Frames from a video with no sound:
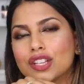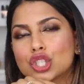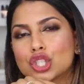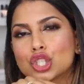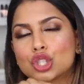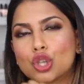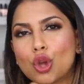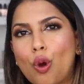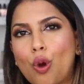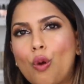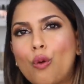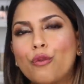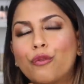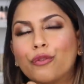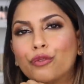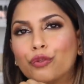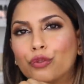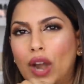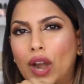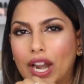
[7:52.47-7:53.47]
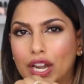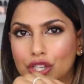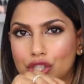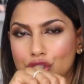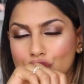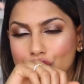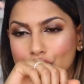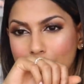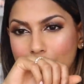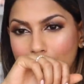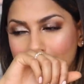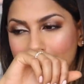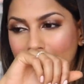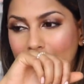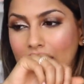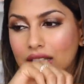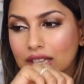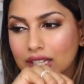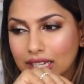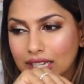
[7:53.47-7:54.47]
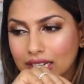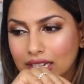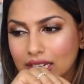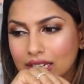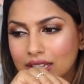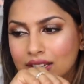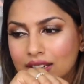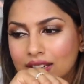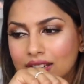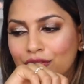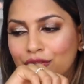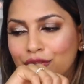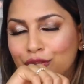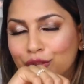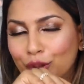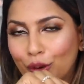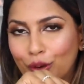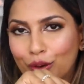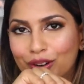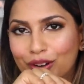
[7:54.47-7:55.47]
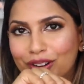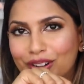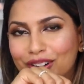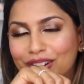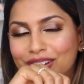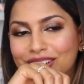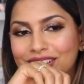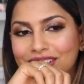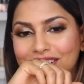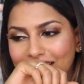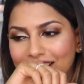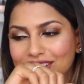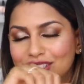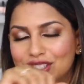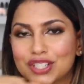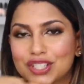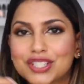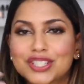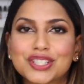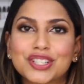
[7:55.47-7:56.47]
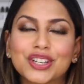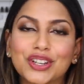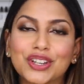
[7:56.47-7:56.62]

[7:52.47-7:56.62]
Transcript: so fresh. Clean, floral, and just